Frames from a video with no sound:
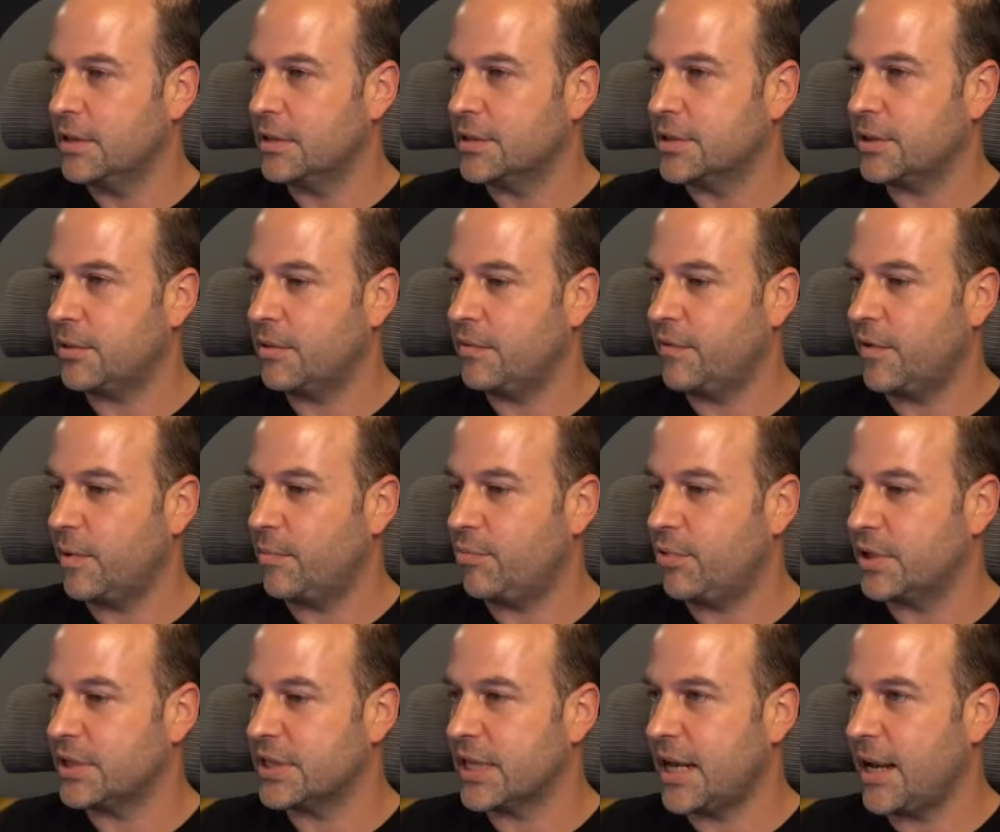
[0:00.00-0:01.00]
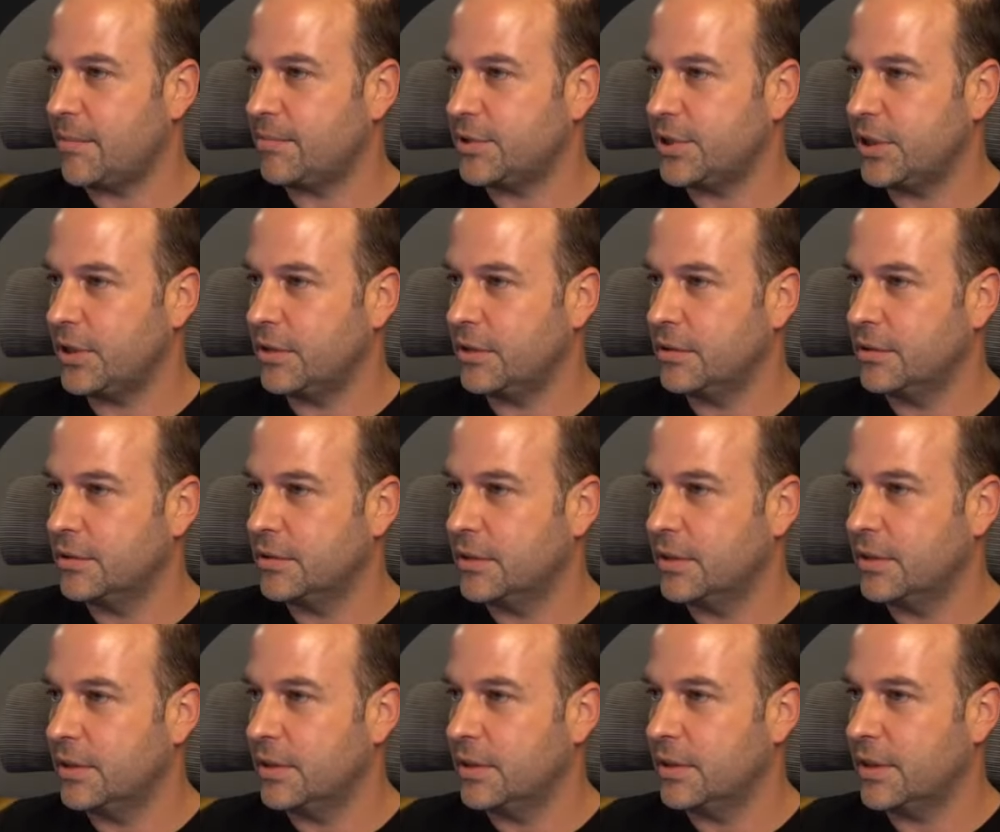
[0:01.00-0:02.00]
So if I press capture,
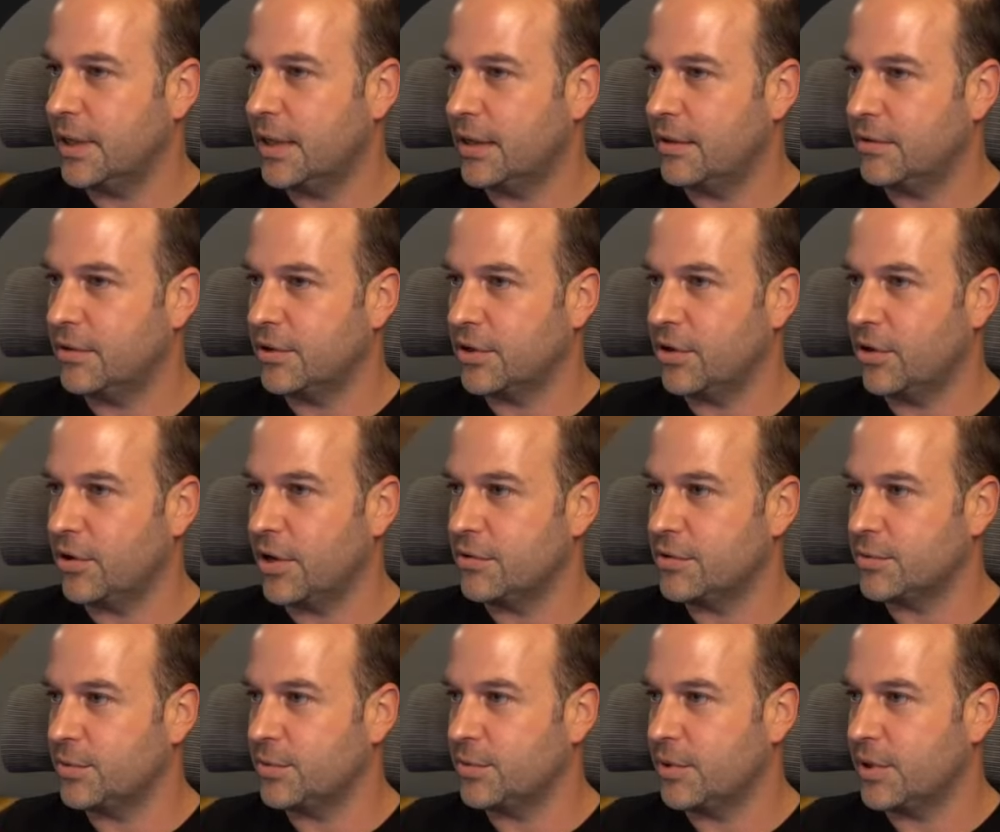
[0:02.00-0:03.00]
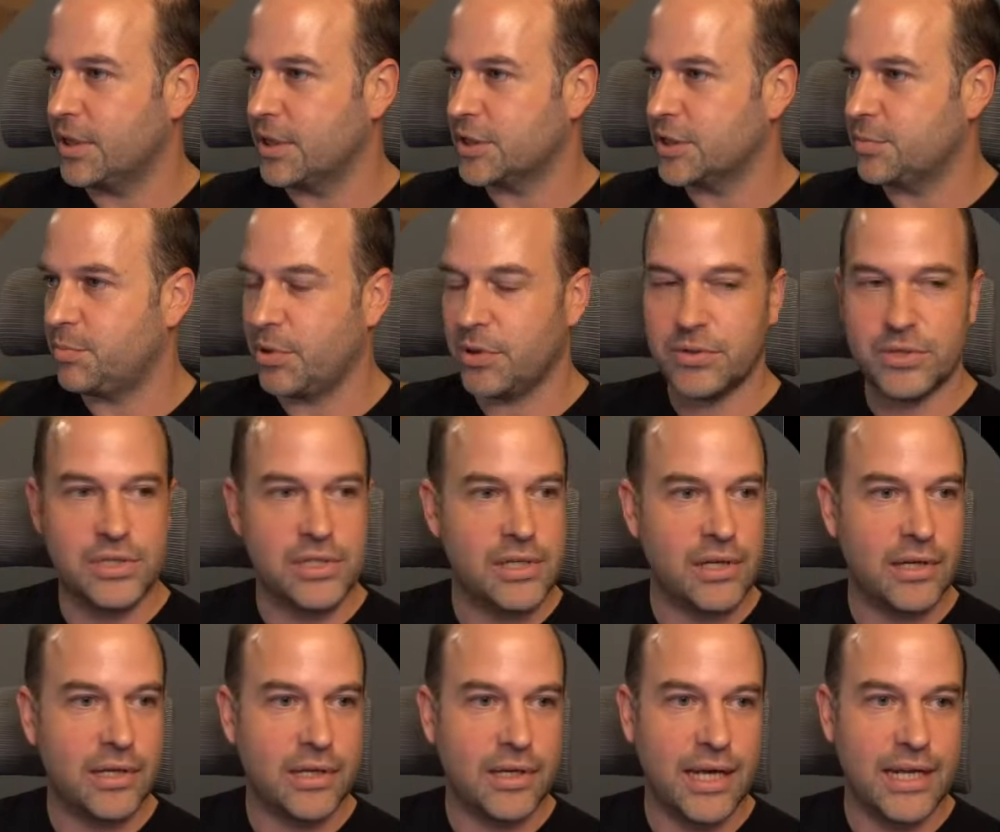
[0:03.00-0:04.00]
then God knows what the exposure is
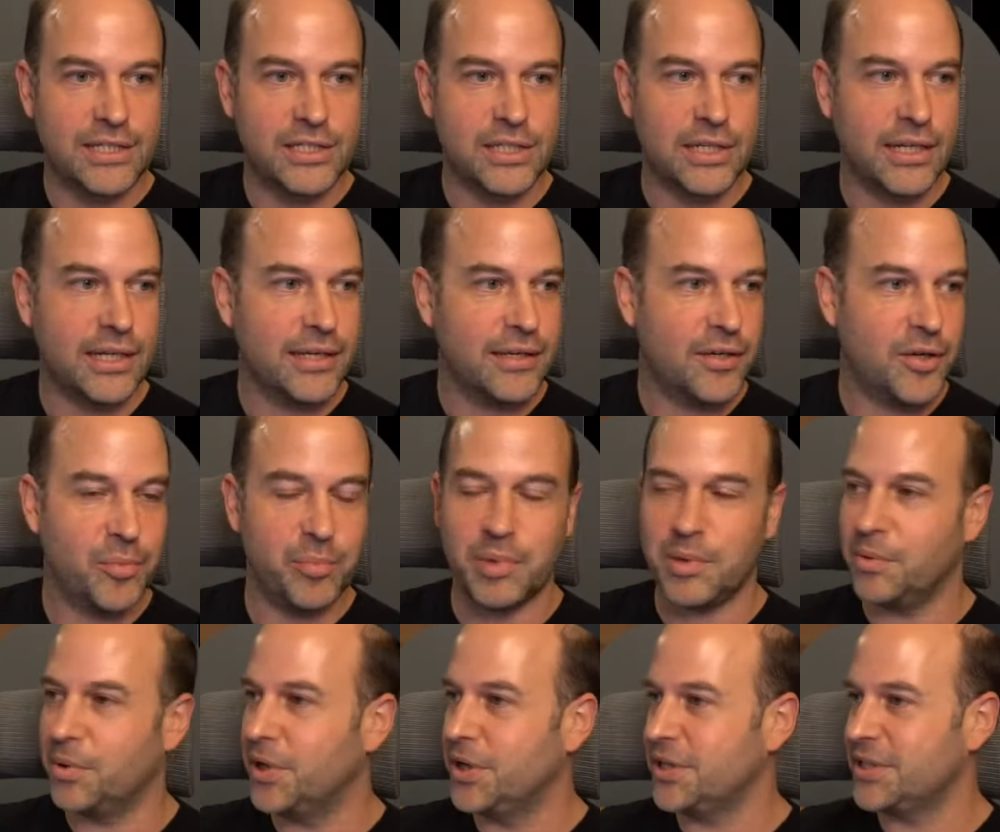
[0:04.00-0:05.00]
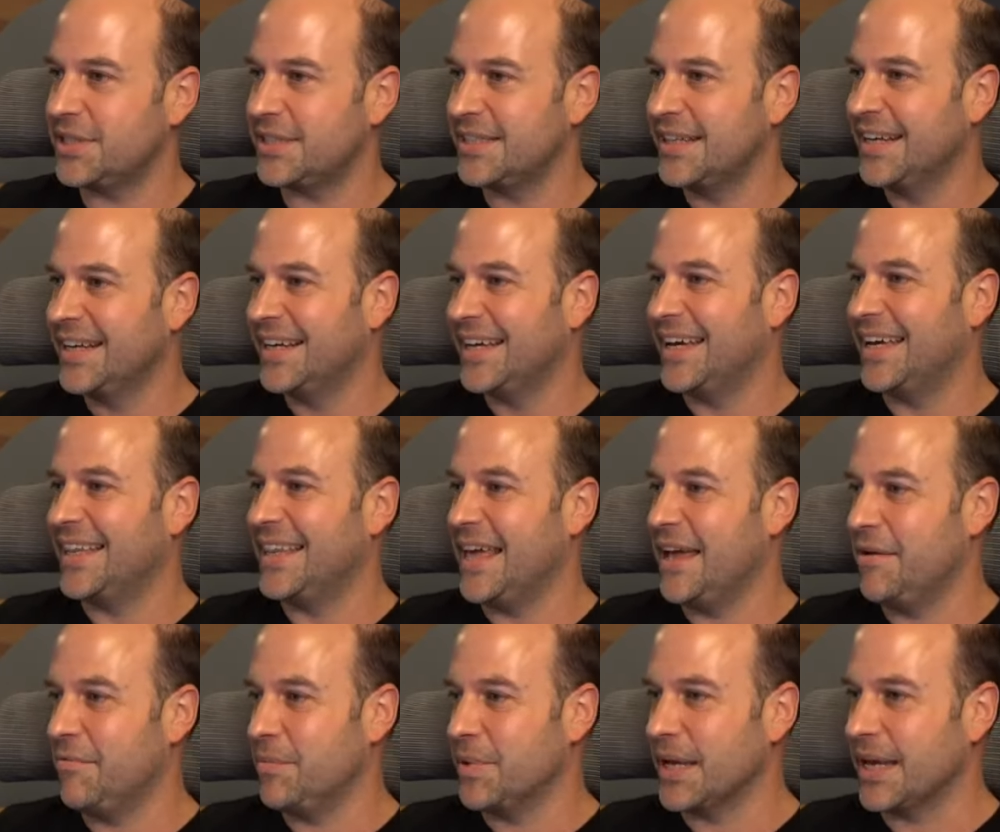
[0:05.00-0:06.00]
like. Actually, it could be worse. And
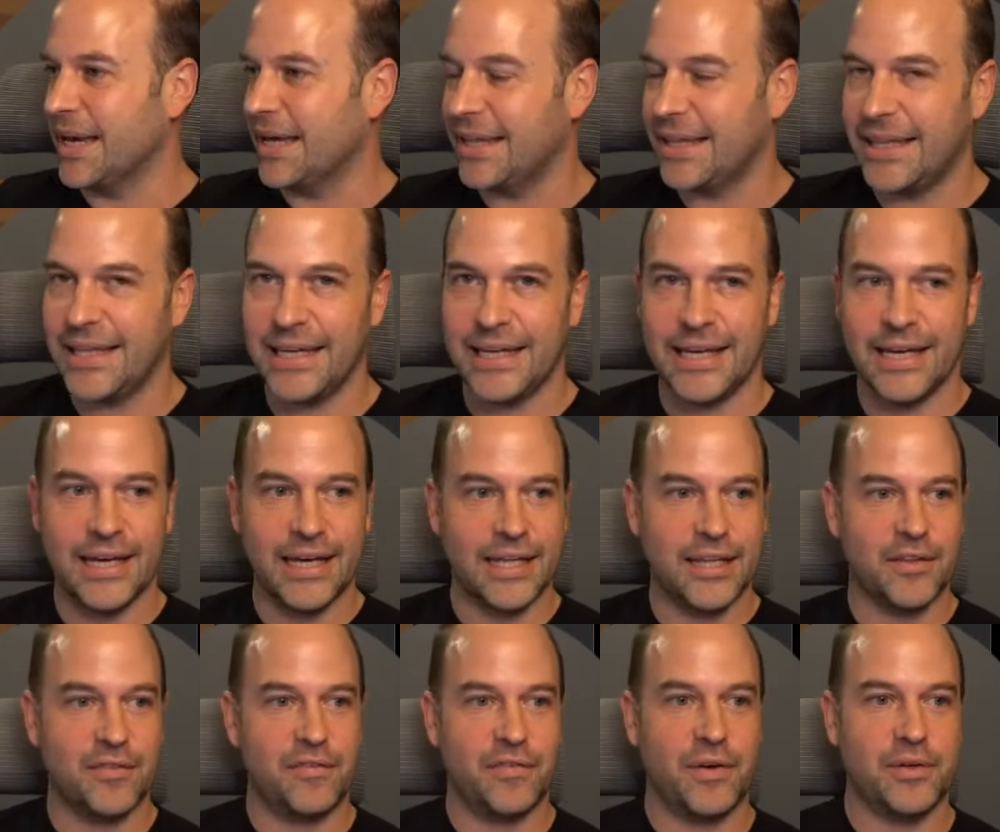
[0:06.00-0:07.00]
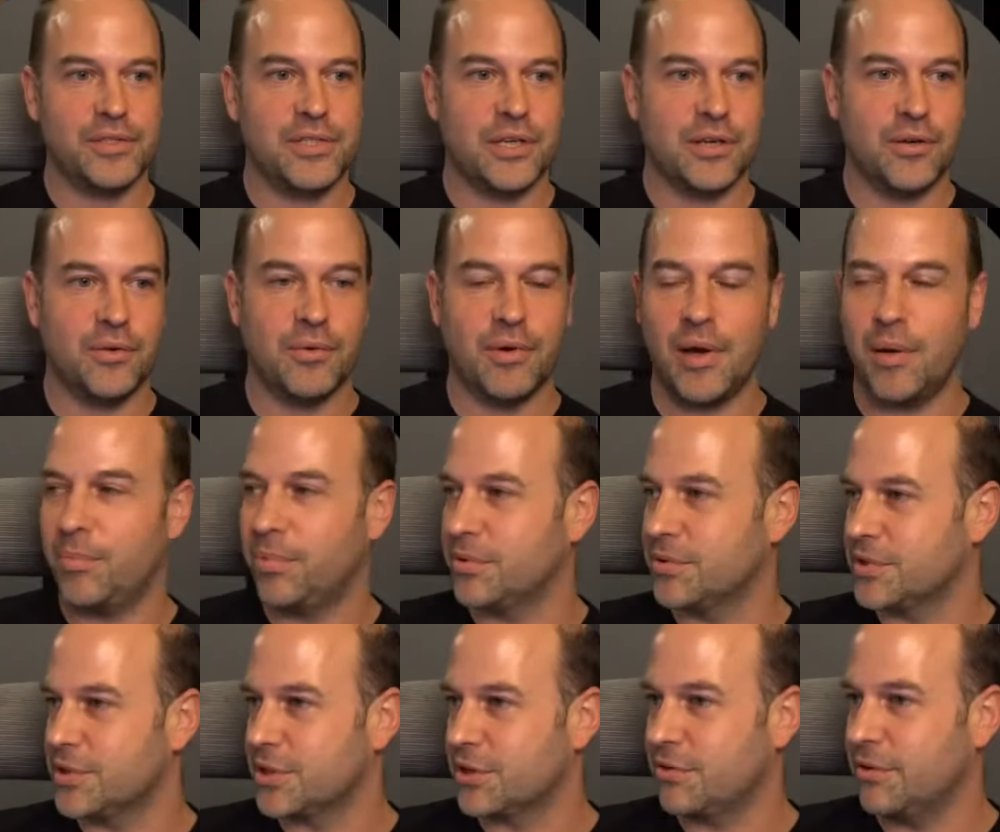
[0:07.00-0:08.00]
then we get the photo up
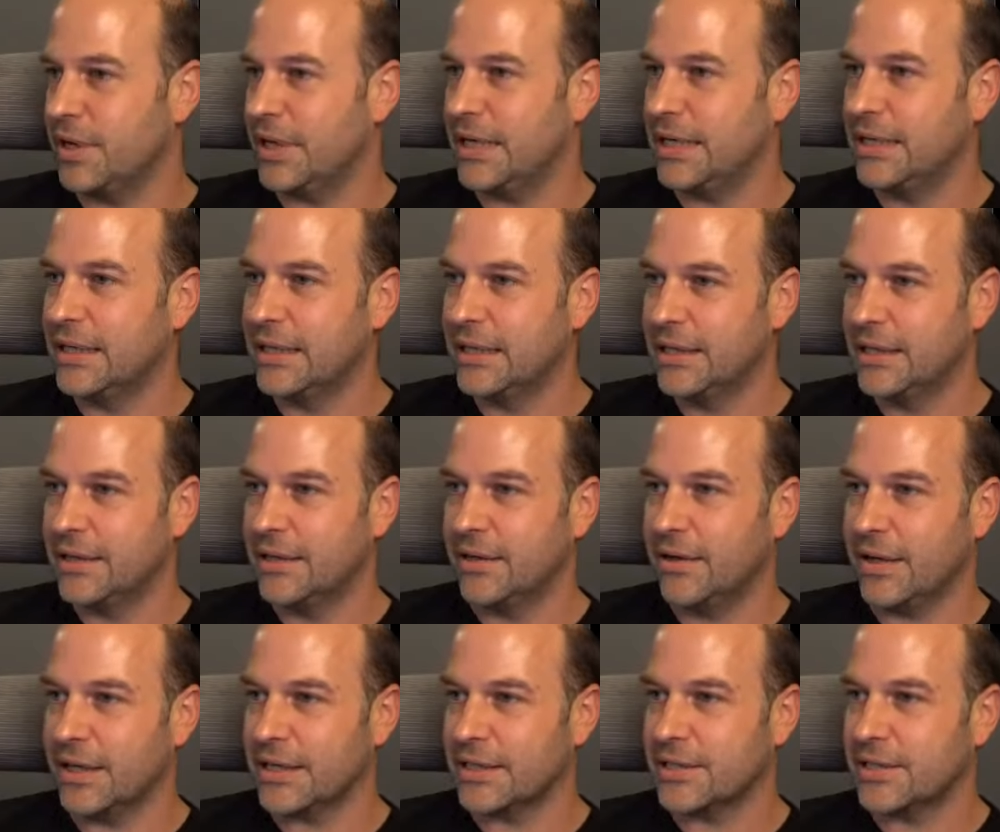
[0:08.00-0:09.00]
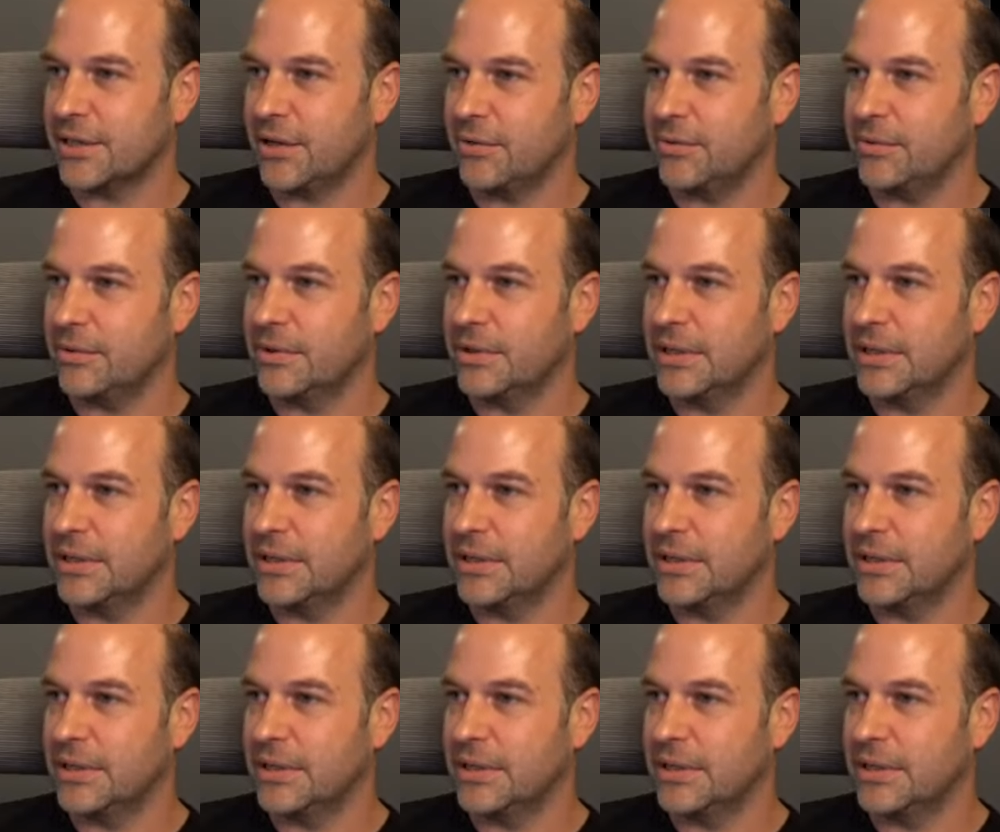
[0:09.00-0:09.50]
on screen like so.